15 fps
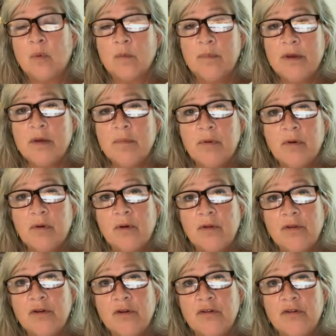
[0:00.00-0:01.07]
more people
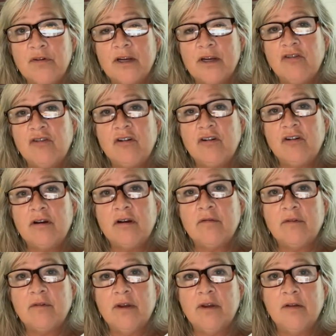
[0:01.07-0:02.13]
with the donation
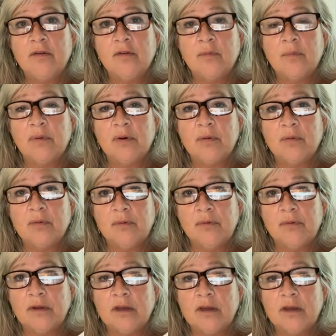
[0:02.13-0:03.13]
of his bone,